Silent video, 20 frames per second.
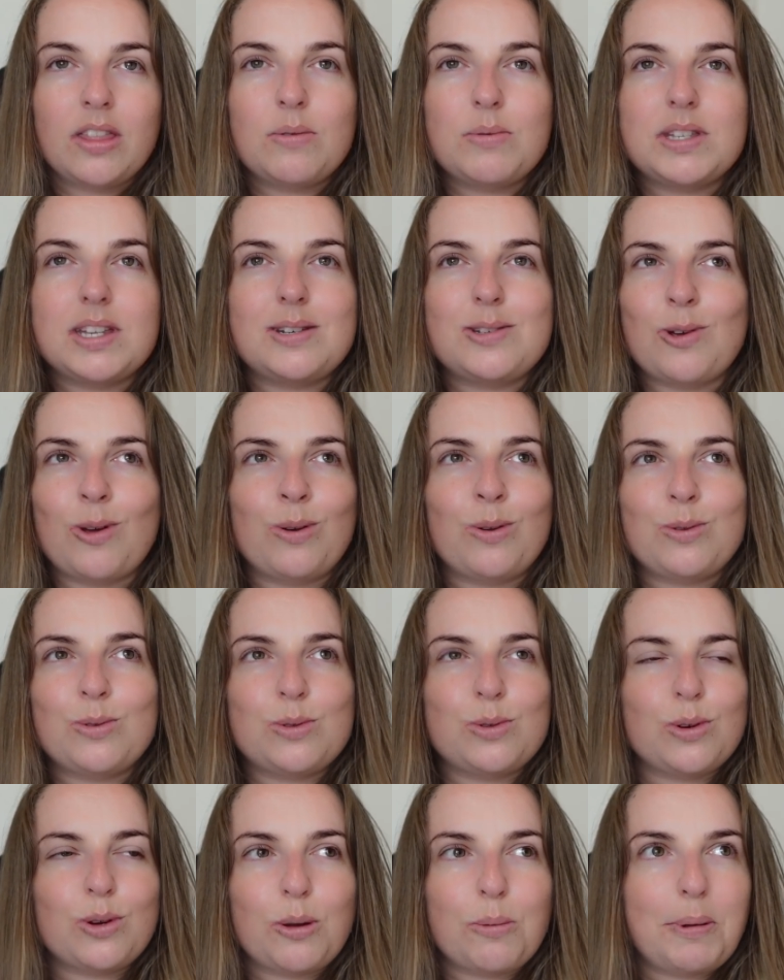there was a Donald
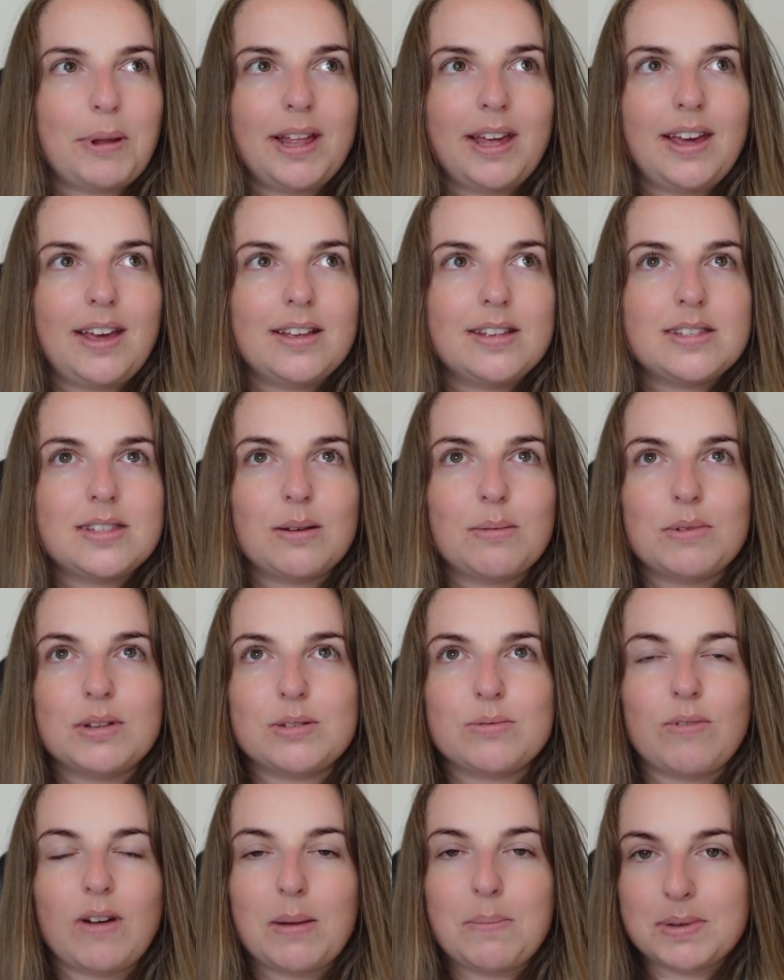Duck place that
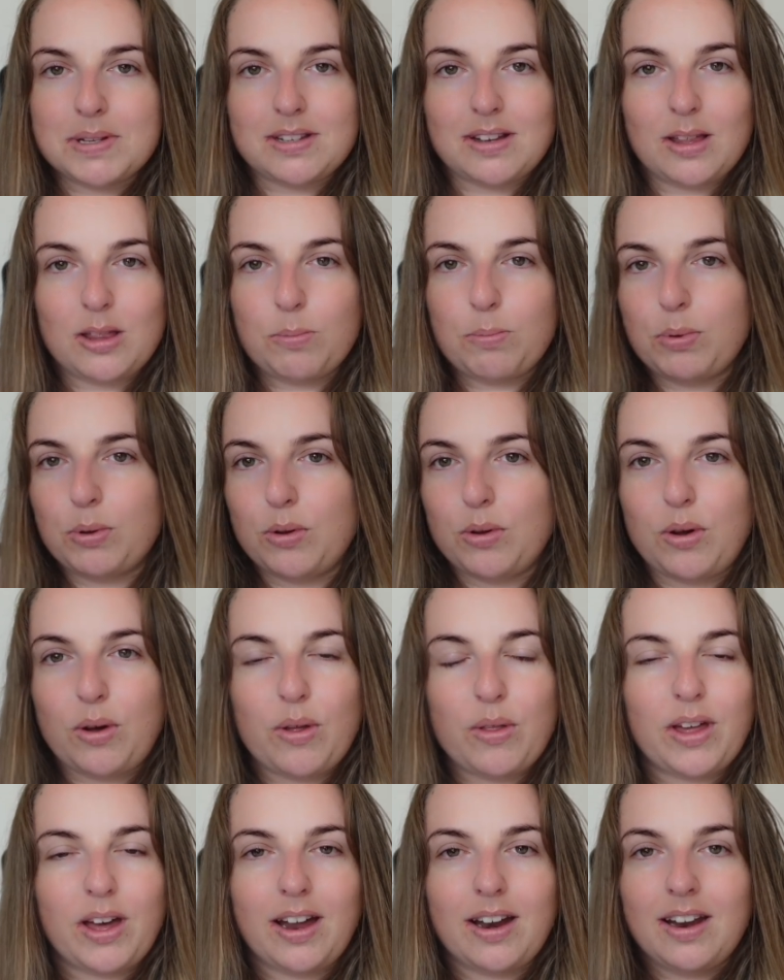was right beside the
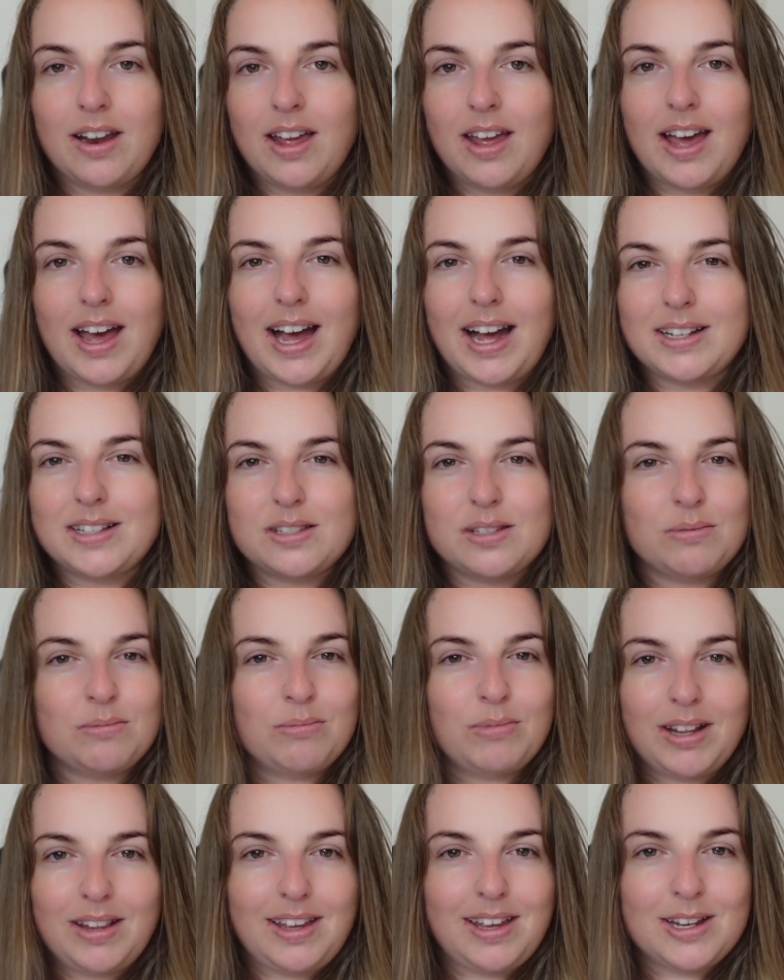pool that had
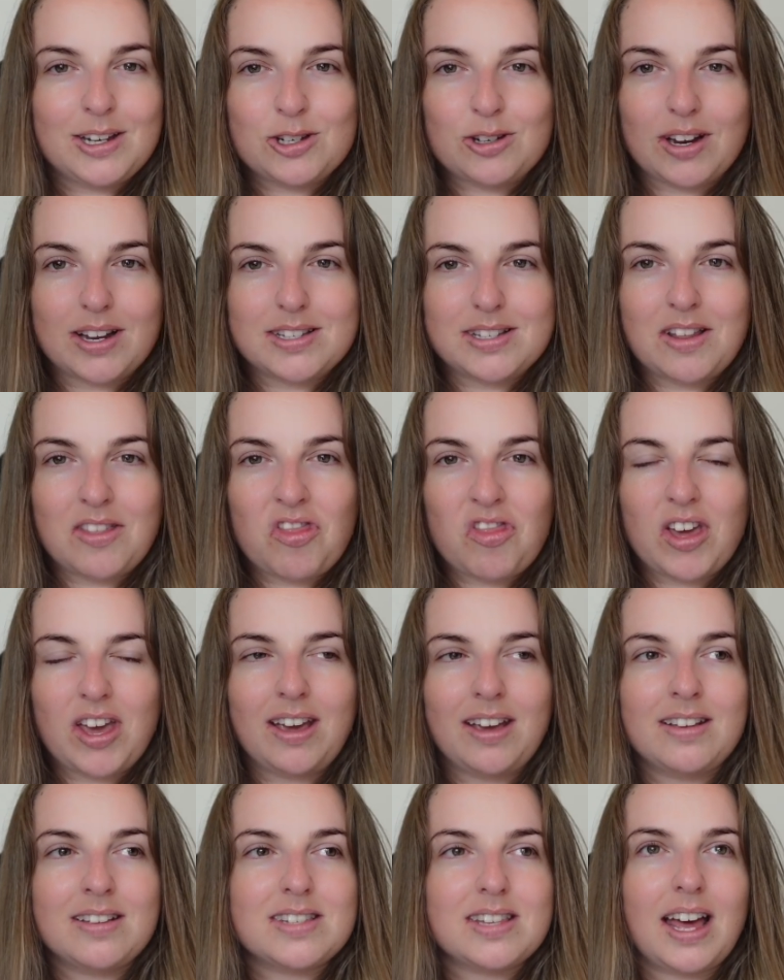some really interesting
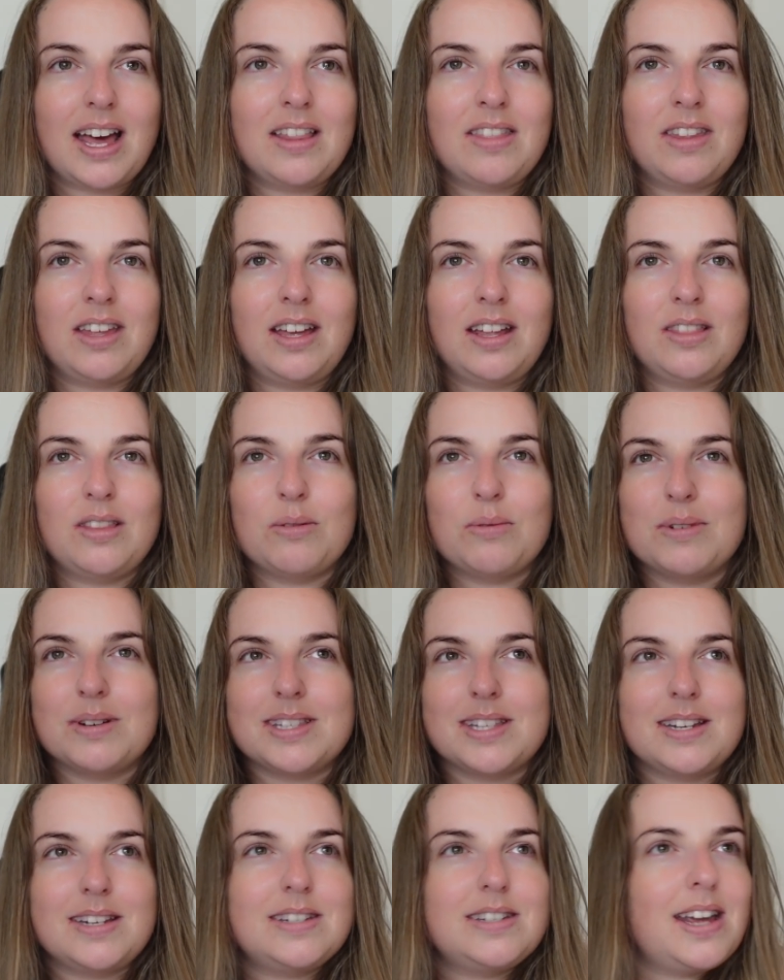things. And then there
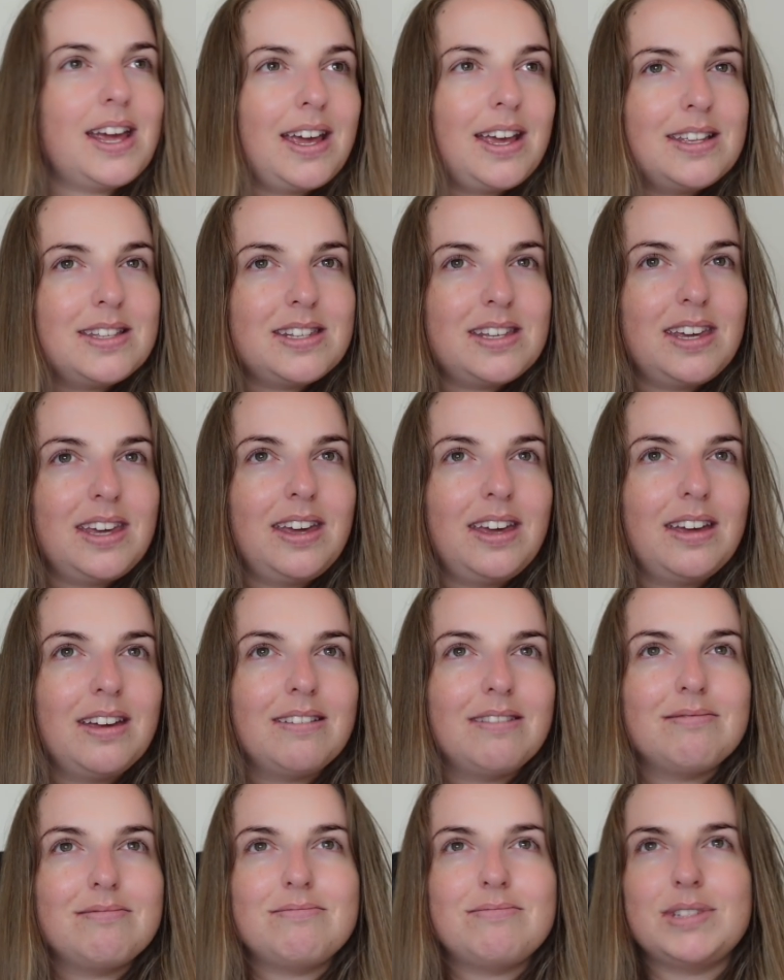was a
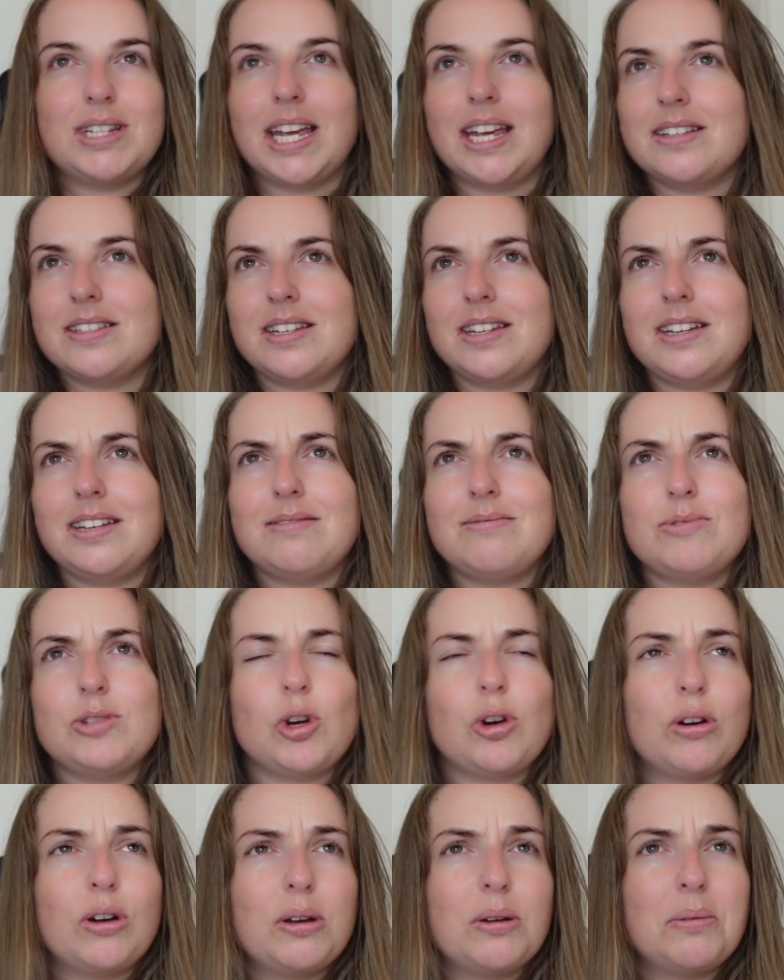Daisy, Daisy
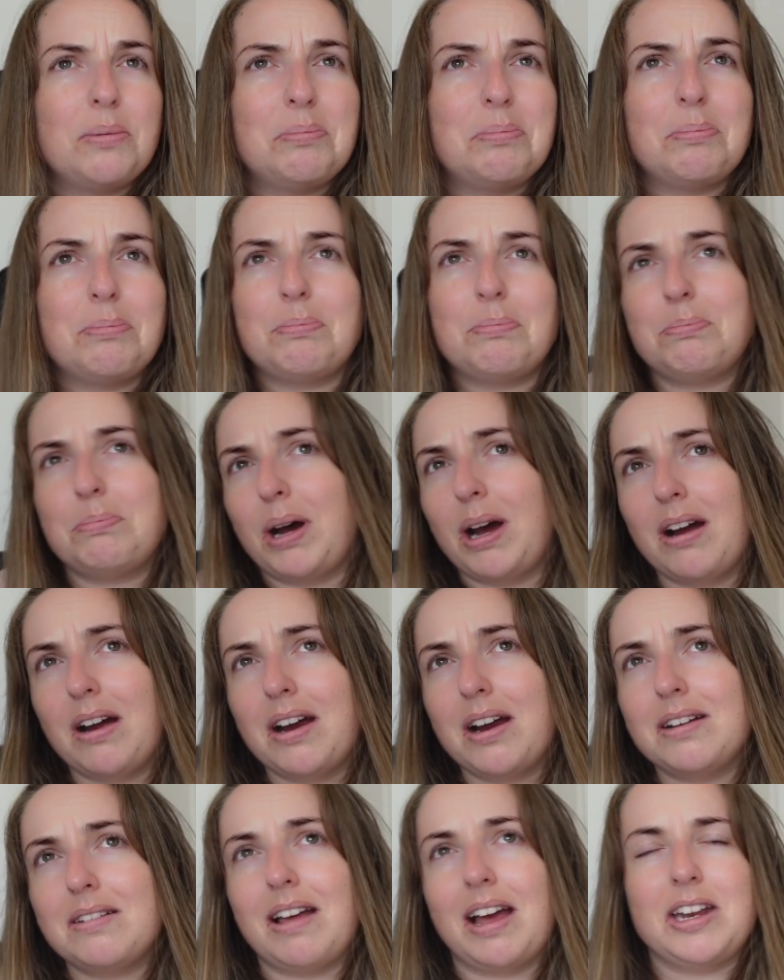Duck bar.